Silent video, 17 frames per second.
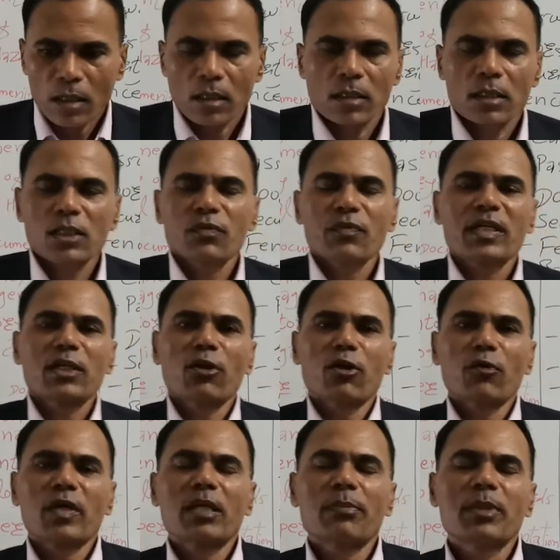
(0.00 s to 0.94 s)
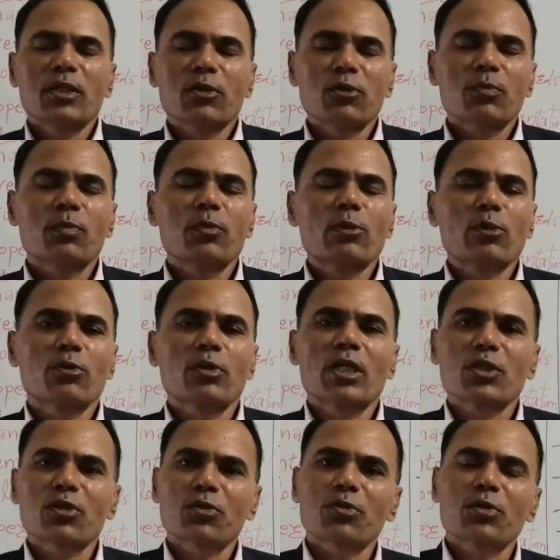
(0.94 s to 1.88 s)
This video will be useful to
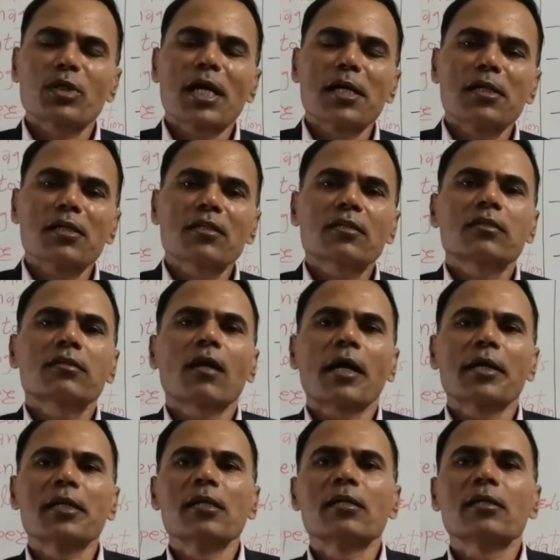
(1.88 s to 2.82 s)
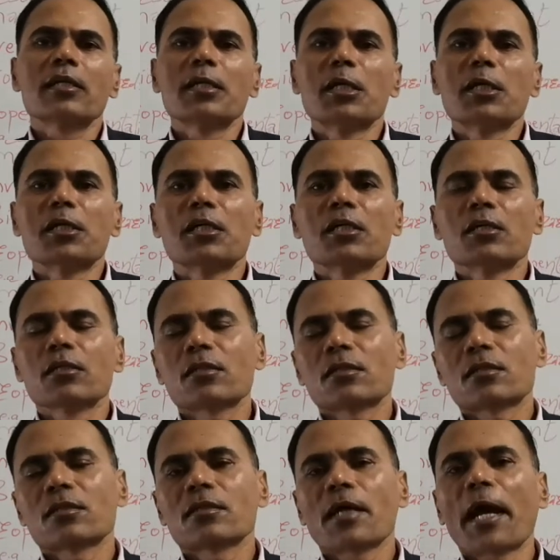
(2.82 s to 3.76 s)
the students, adult
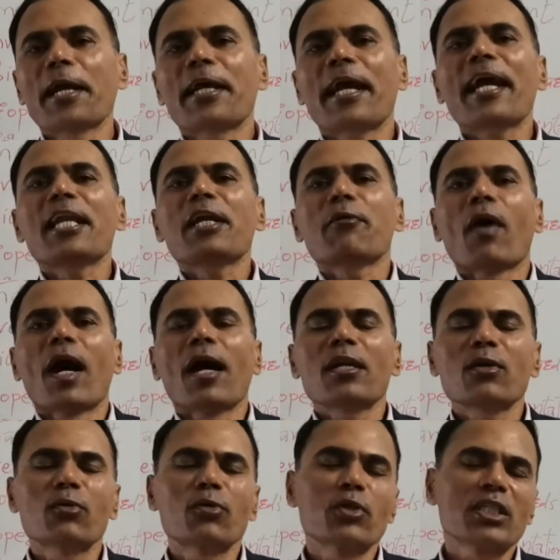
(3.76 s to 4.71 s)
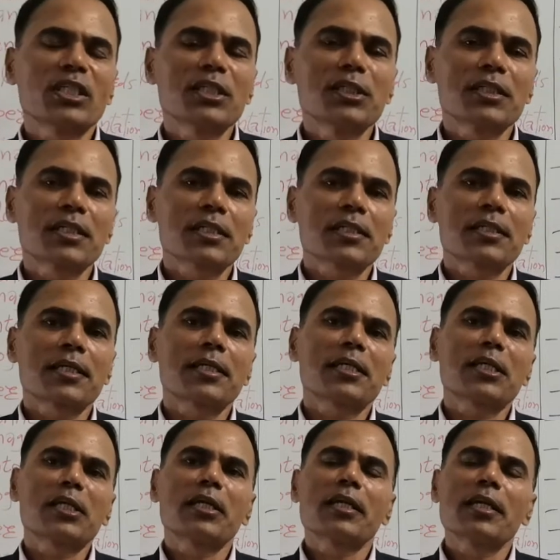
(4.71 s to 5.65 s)
learners and anyone who is interested
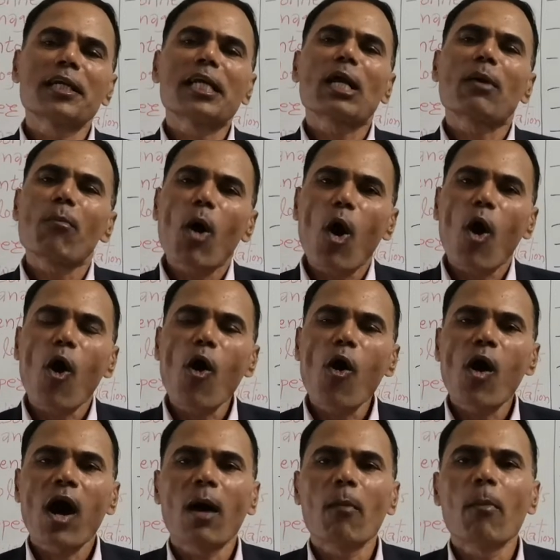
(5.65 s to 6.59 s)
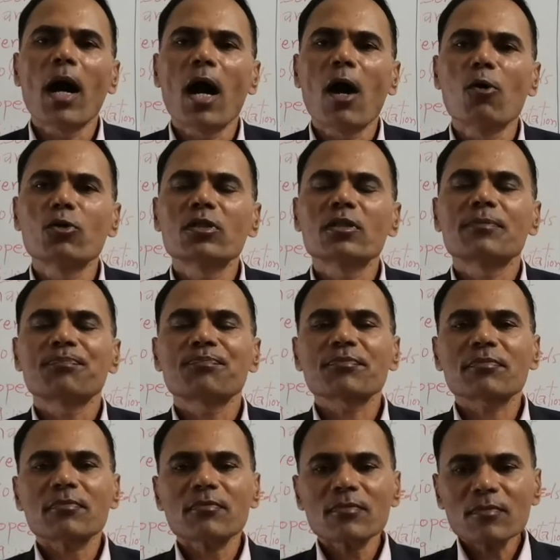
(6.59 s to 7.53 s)
in learning more
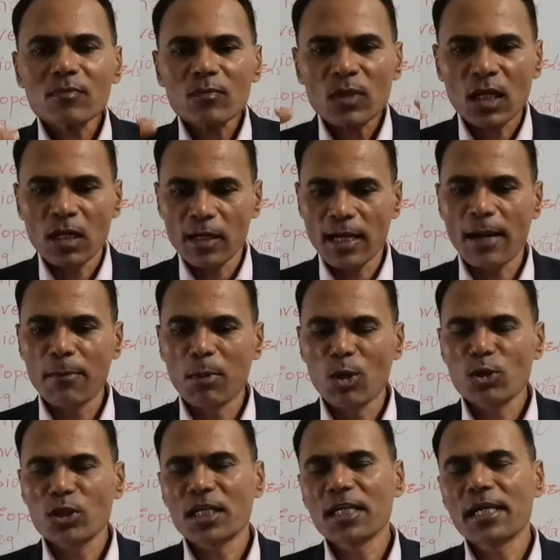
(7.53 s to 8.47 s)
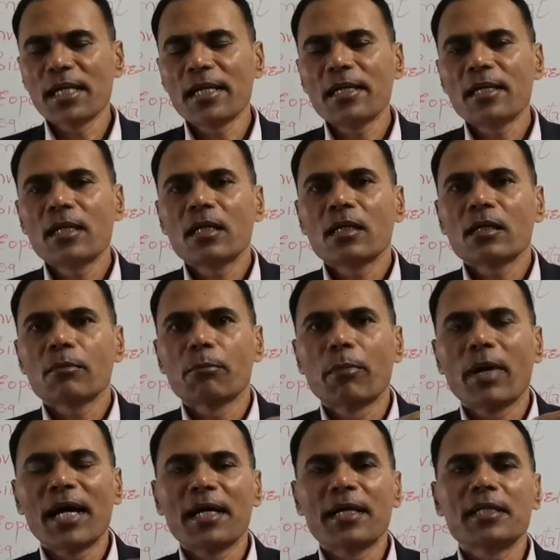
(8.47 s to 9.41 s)
about laboratory
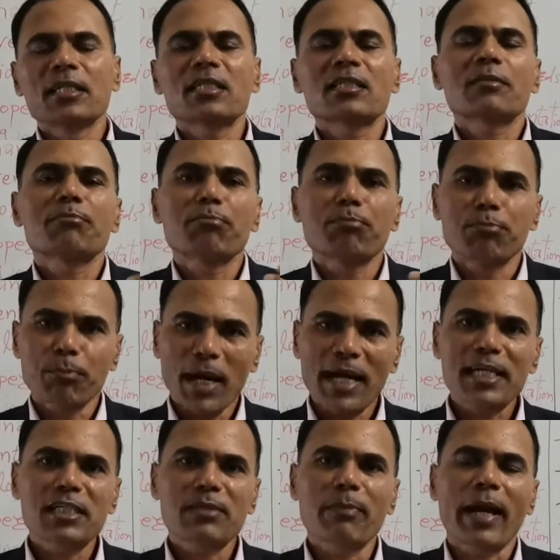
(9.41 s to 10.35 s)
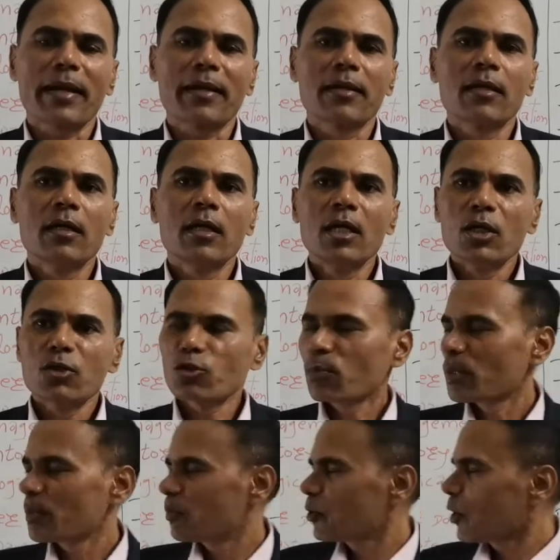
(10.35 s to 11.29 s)
biorisk management. So
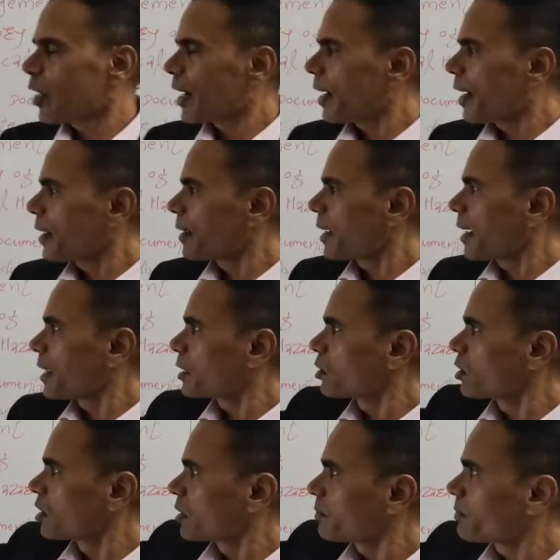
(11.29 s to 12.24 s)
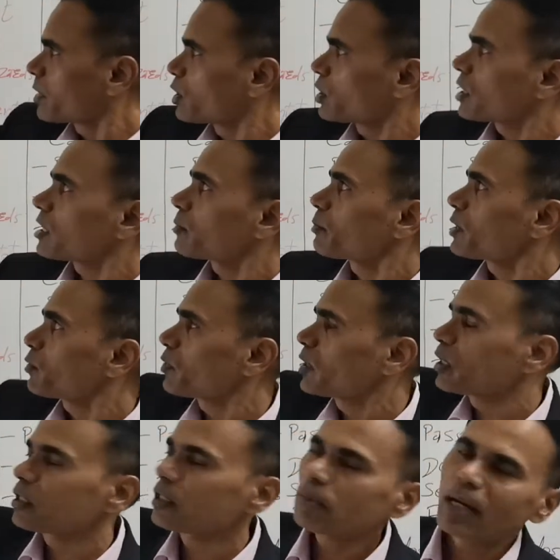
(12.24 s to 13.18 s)
before I highlight the differences
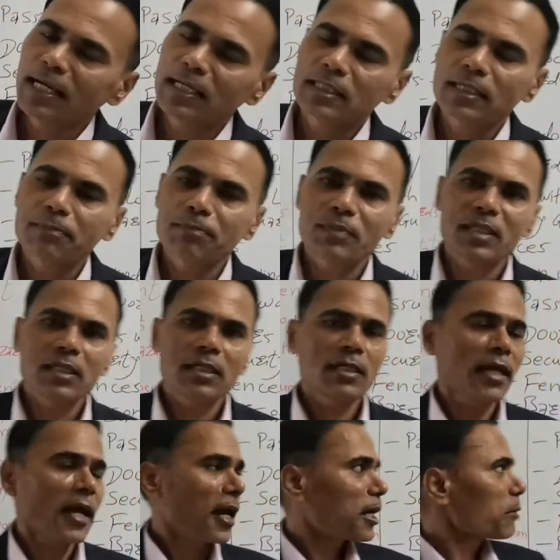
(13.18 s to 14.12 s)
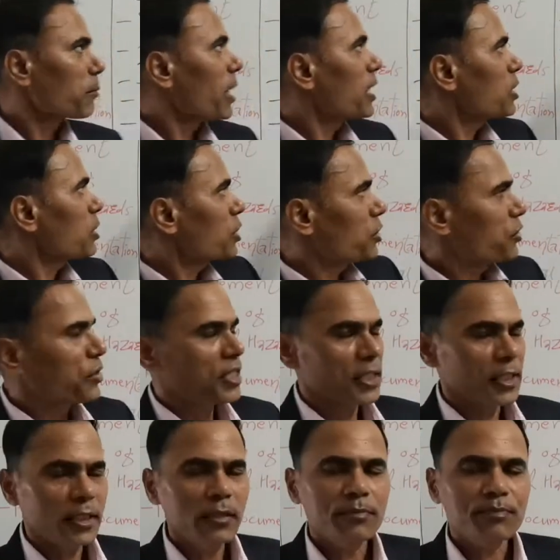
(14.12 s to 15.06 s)
between the biosafety and
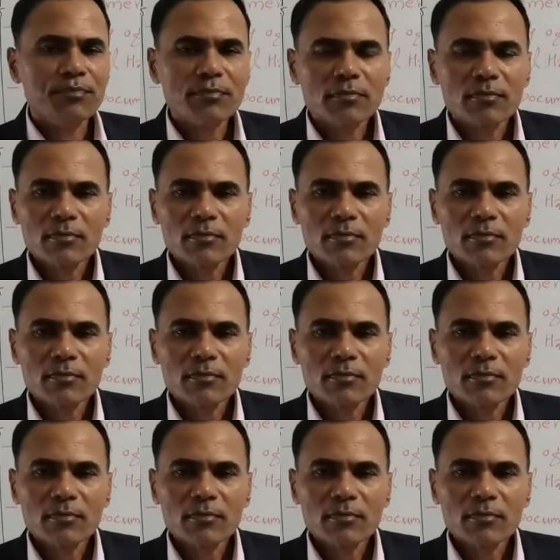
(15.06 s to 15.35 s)
biosecurity,